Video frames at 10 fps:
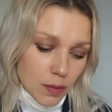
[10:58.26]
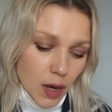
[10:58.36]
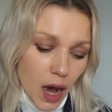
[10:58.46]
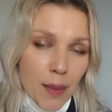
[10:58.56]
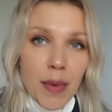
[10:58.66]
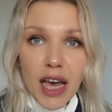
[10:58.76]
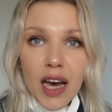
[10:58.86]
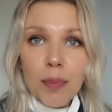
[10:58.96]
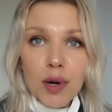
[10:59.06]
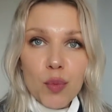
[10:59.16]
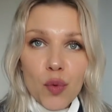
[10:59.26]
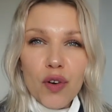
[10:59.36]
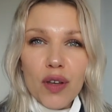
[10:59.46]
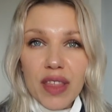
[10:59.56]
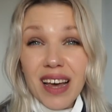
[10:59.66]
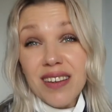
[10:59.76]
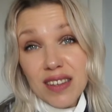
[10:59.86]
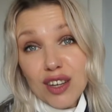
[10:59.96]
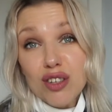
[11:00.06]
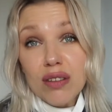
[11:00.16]
eye makeup remover that is
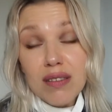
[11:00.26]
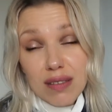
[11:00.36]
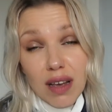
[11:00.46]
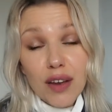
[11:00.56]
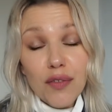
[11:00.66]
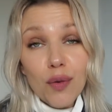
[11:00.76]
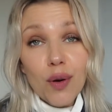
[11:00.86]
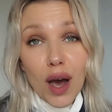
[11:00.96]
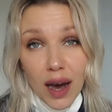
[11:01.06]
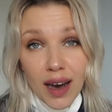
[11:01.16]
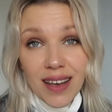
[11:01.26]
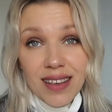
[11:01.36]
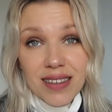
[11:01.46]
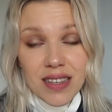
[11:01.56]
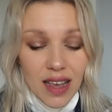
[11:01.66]
actually designed for eyes,